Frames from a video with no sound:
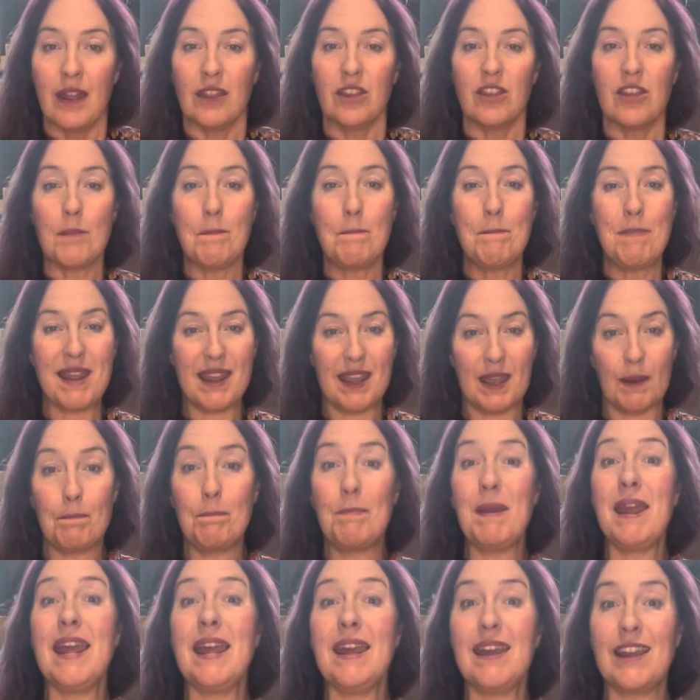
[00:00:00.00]
the bigger
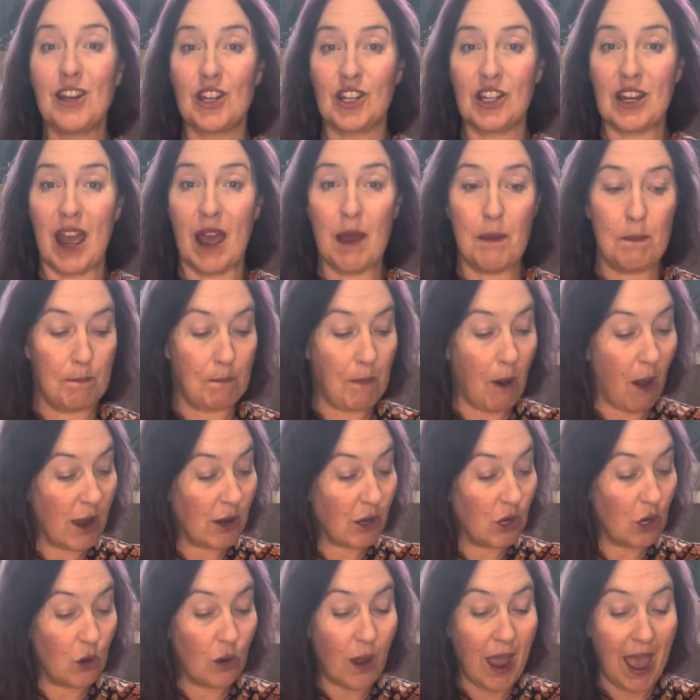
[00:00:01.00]
picture
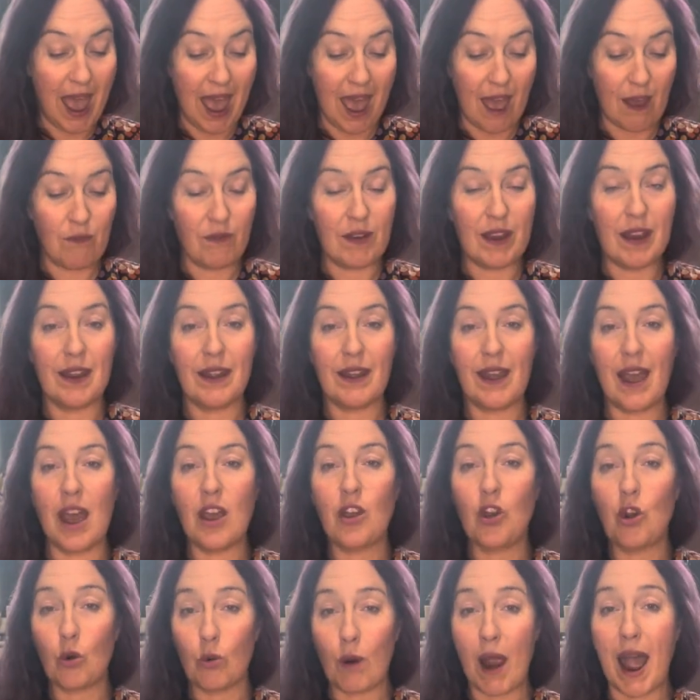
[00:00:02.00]
by you having a
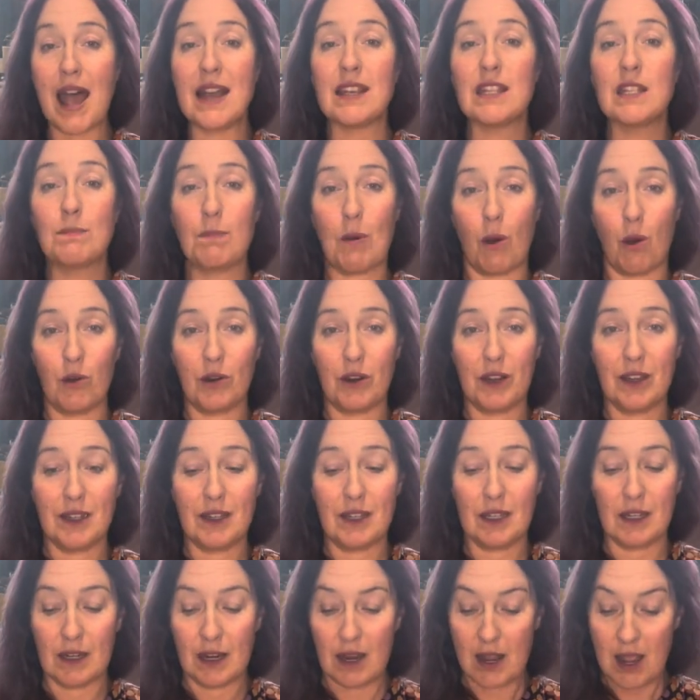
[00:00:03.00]
grasp on
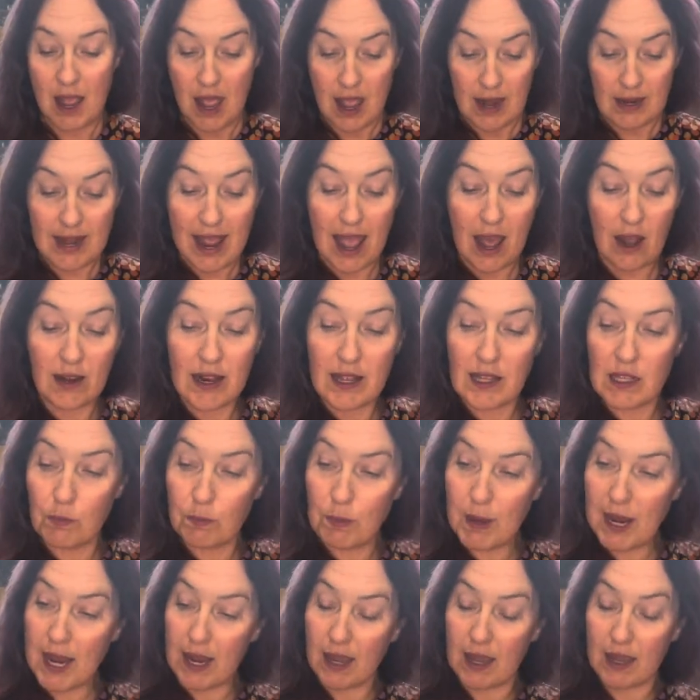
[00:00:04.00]
it. Now, let's
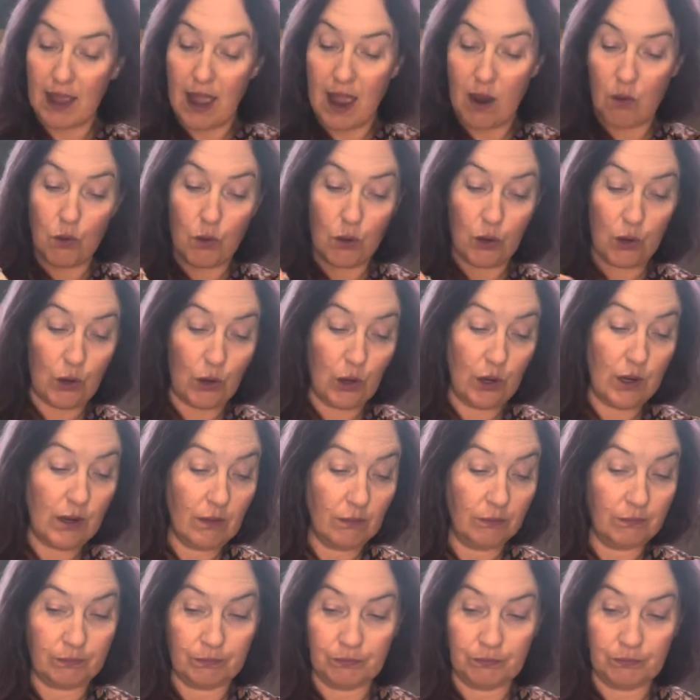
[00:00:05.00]
pick a rune.